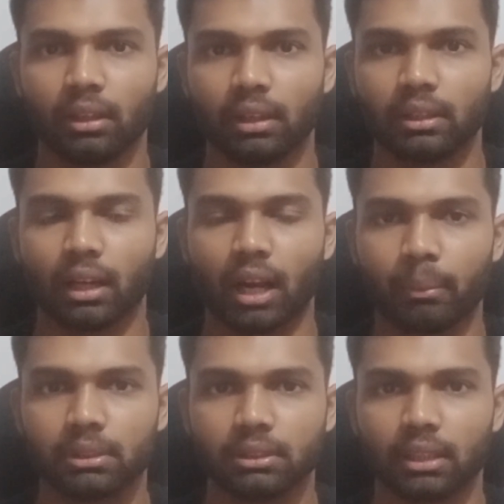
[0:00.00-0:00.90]
The common
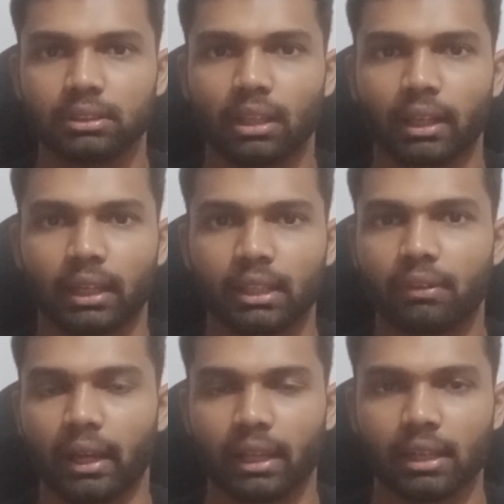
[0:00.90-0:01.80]
stocks can give a
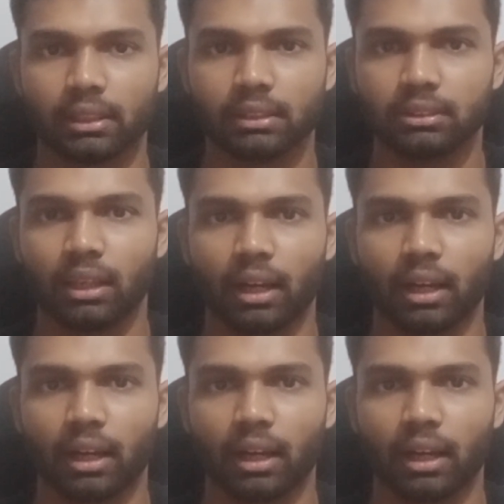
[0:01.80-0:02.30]
higher returns,